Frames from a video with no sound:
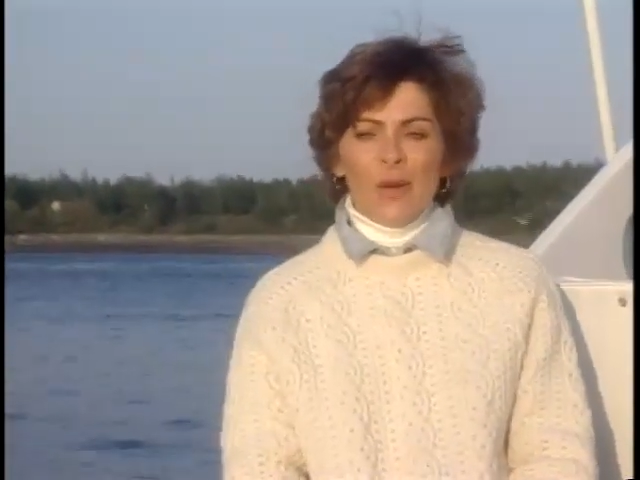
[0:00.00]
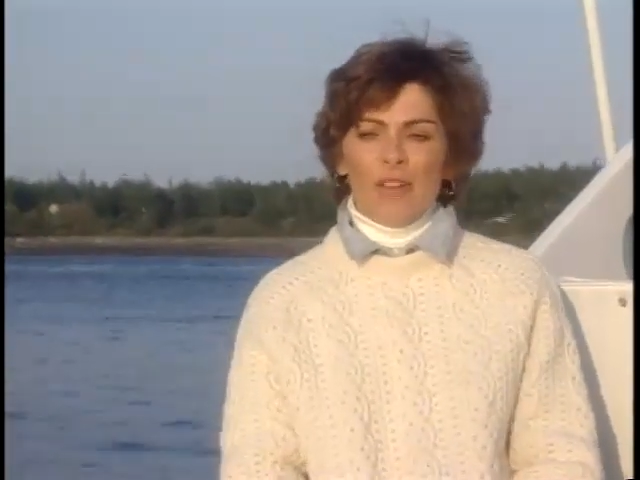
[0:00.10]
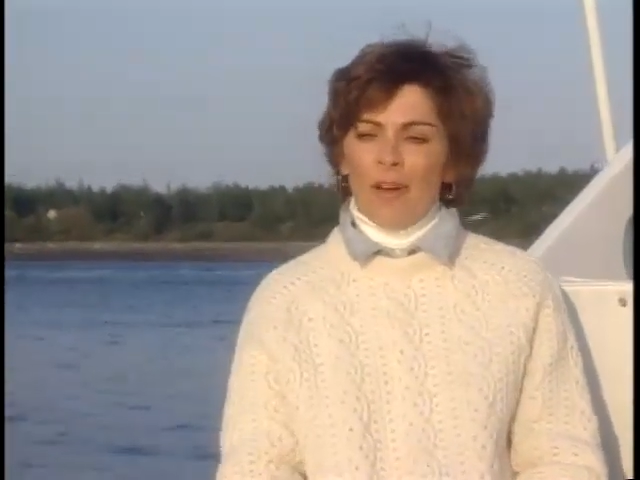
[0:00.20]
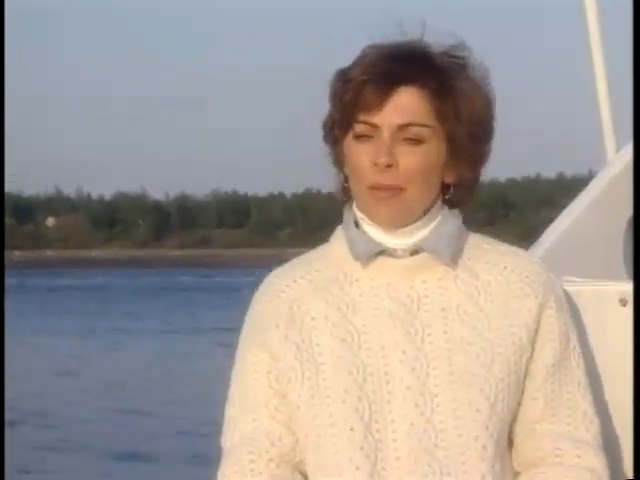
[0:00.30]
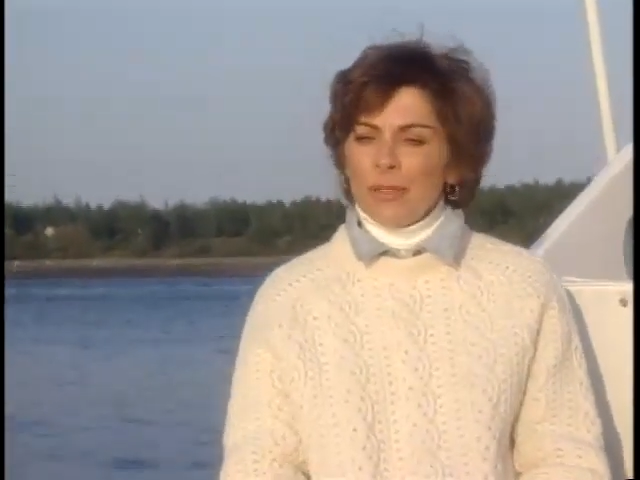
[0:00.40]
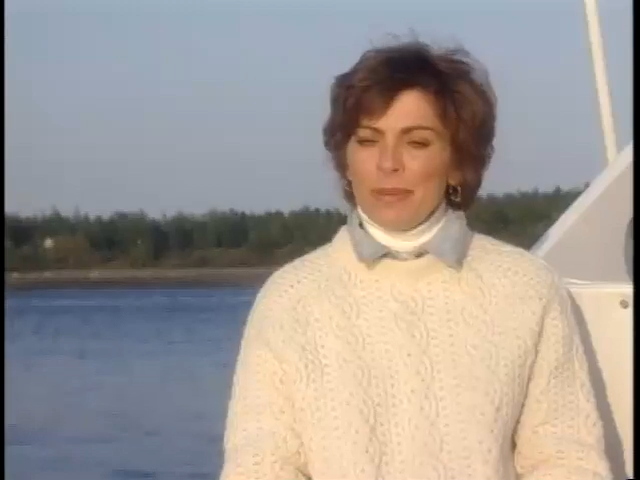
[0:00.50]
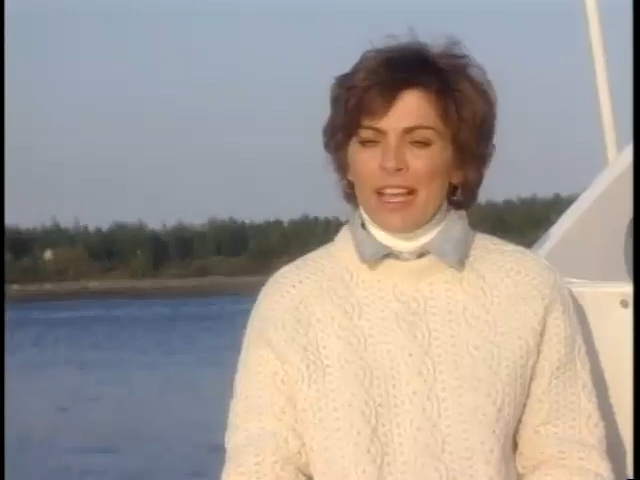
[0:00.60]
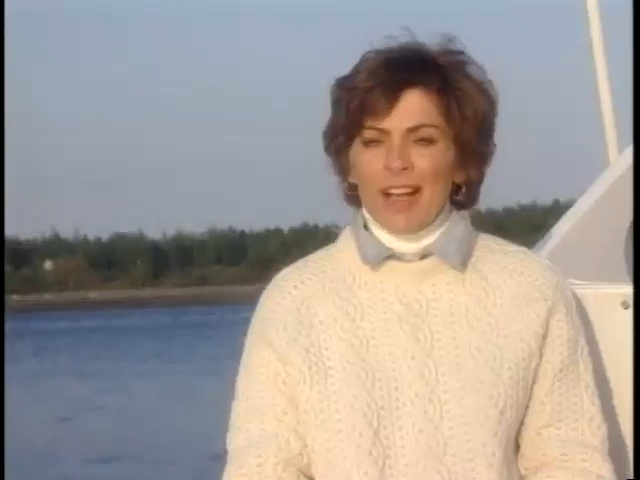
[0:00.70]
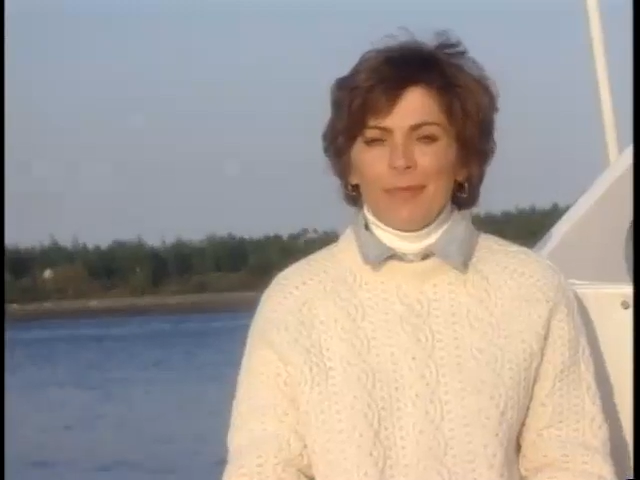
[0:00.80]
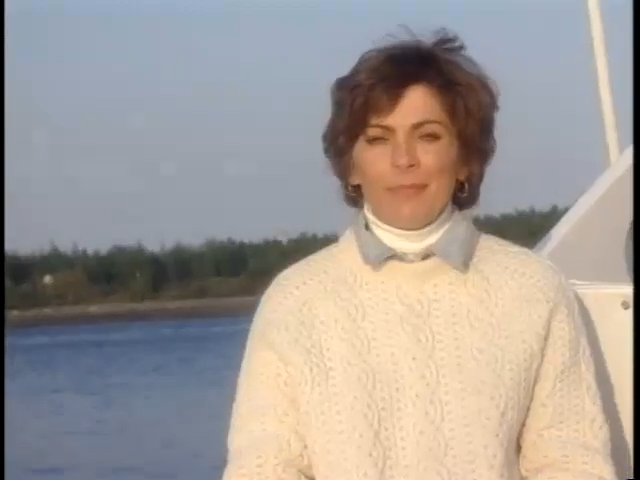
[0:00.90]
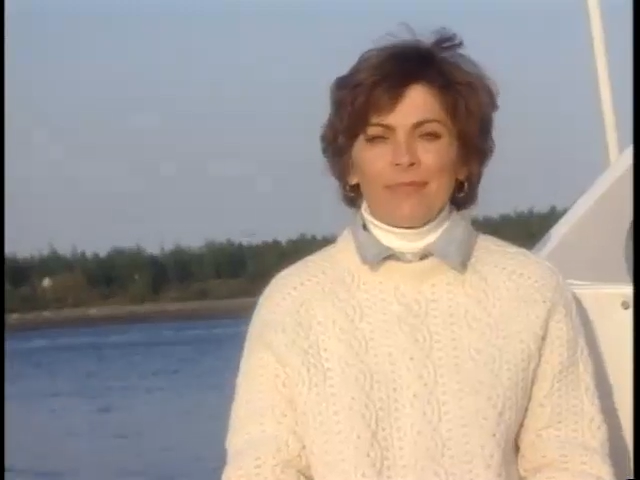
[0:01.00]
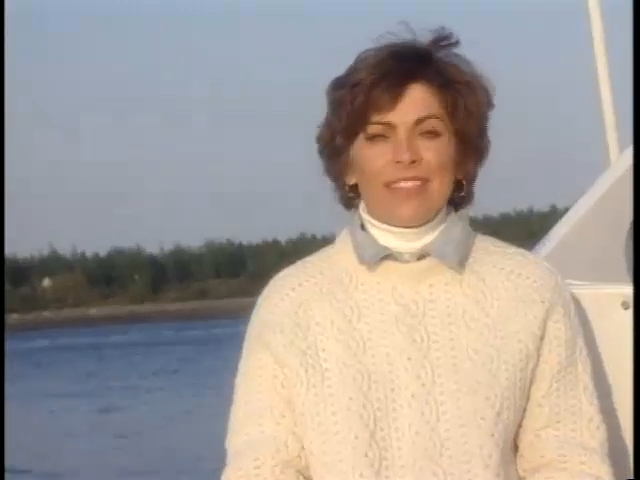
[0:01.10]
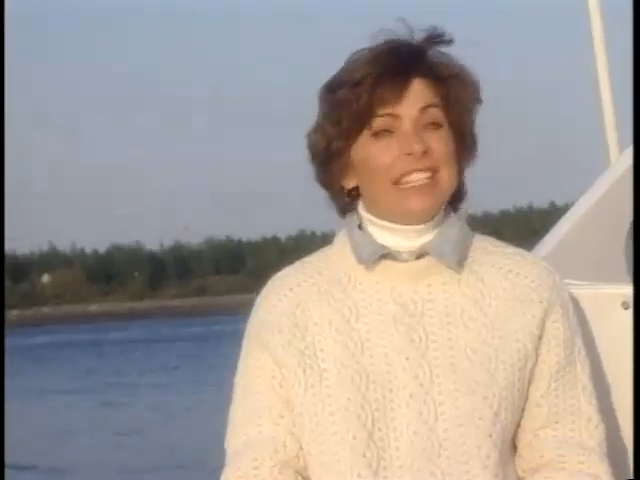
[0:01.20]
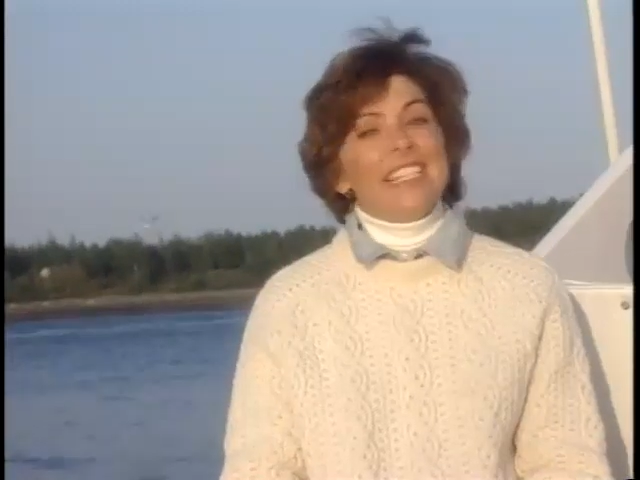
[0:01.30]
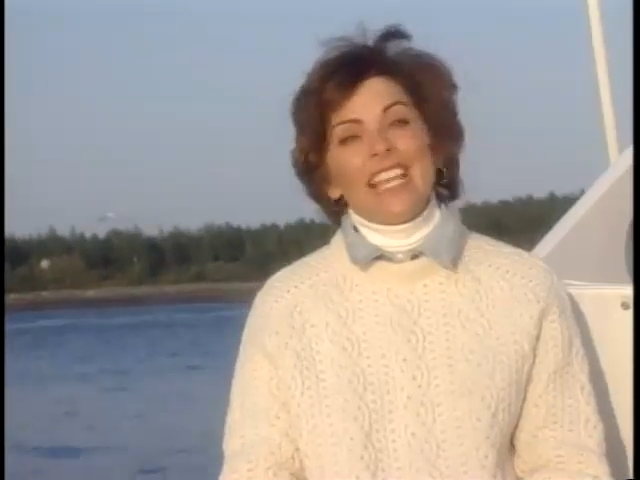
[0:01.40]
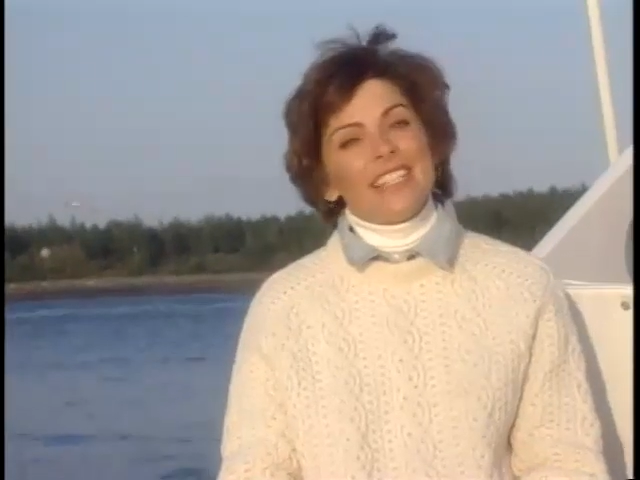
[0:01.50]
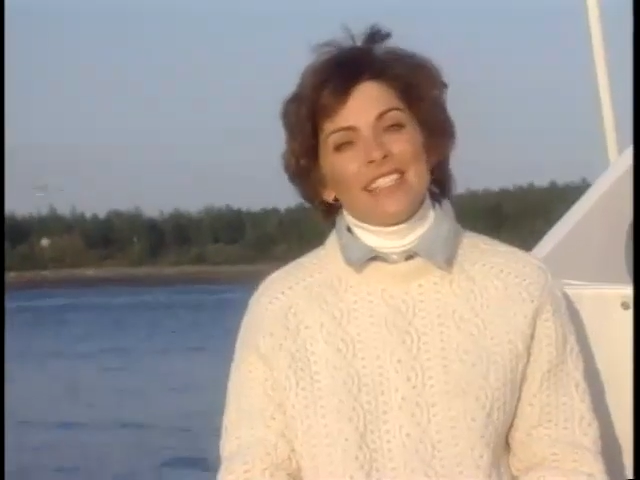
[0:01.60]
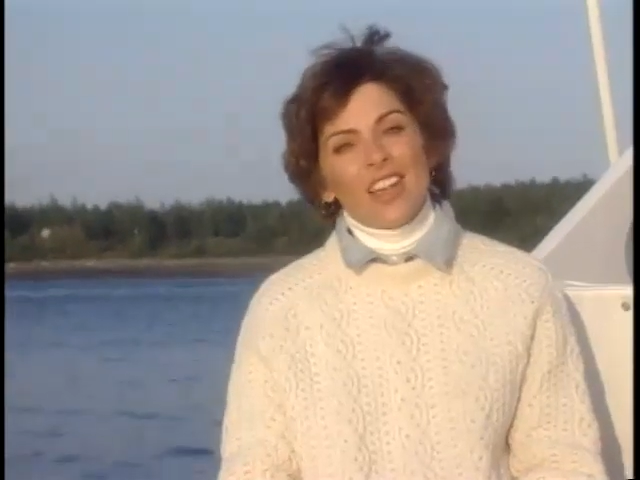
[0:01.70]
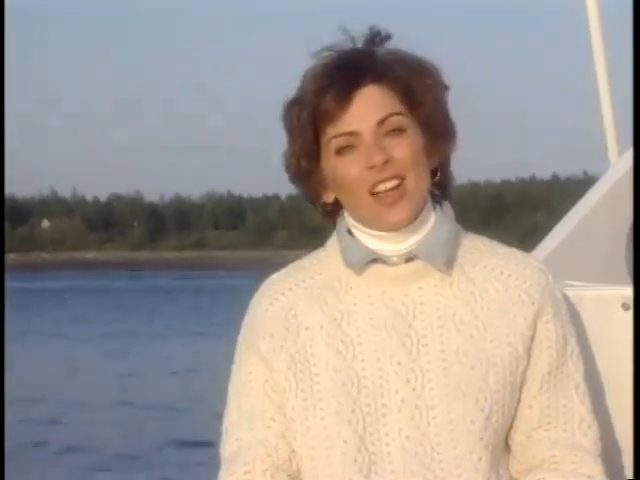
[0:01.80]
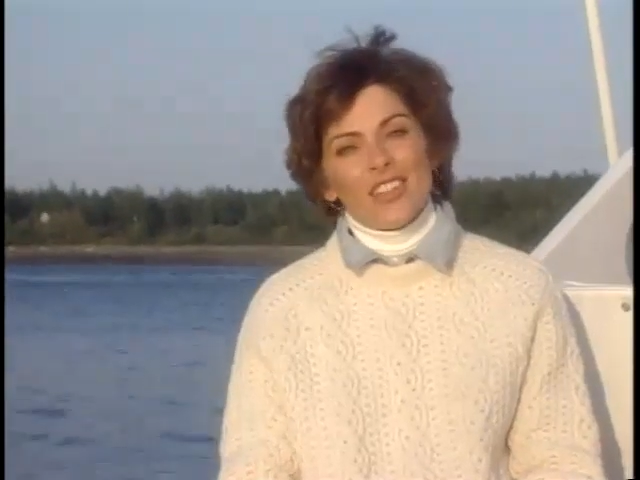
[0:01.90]
we've almost become
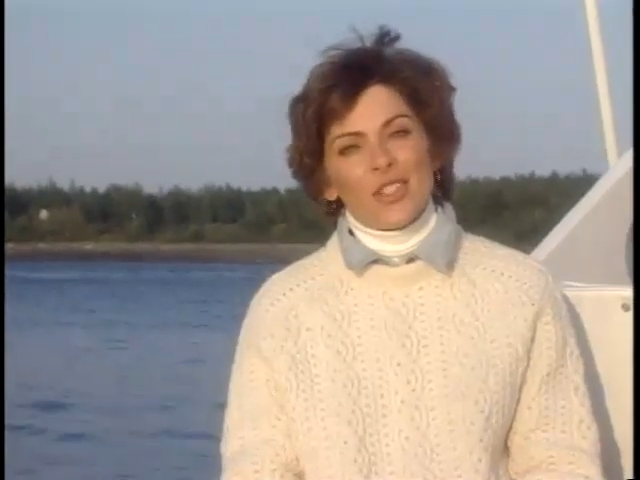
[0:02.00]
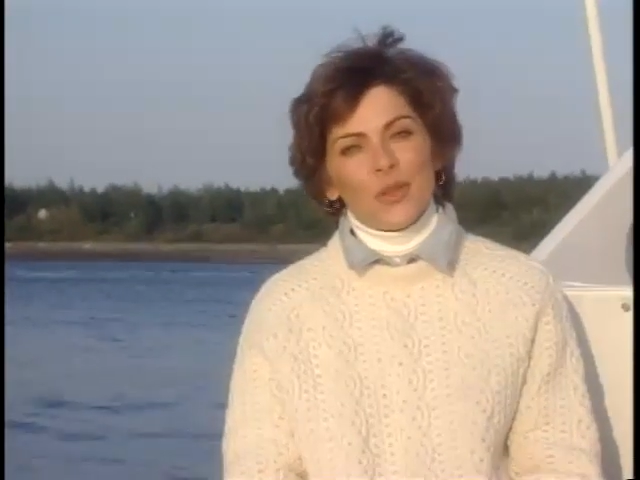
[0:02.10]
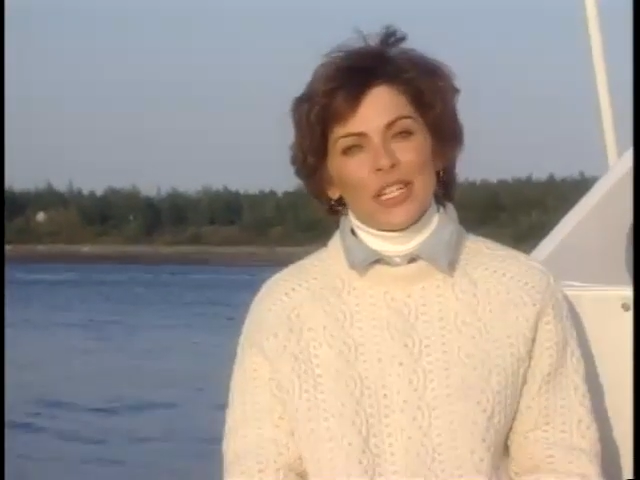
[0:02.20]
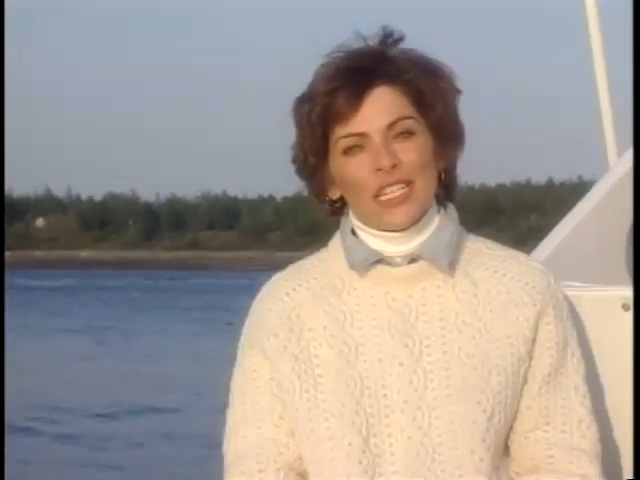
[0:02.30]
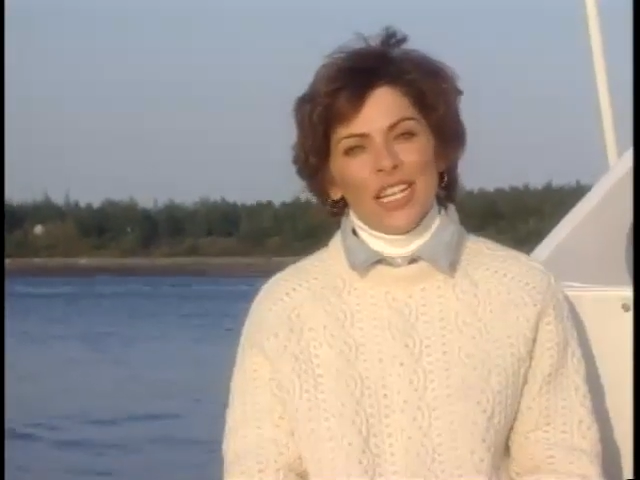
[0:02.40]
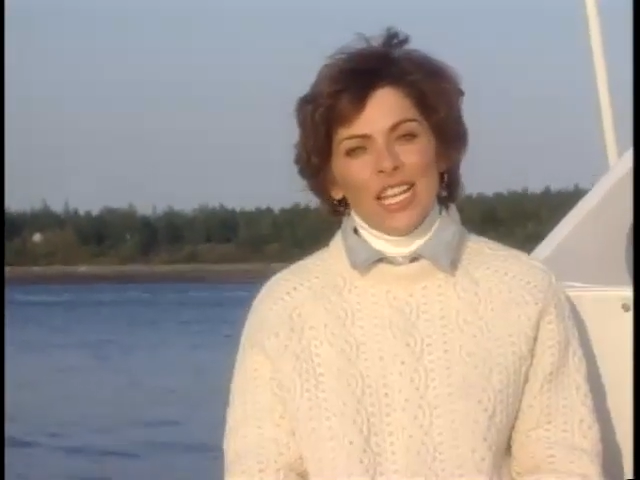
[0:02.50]
desensitized to it.